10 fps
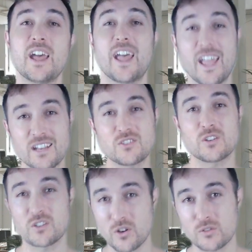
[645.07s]
and you
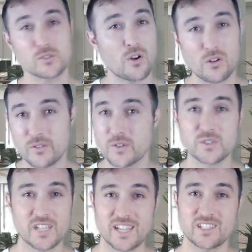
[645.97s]
can go through all those
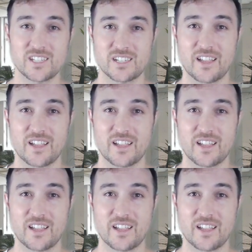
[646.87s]
testing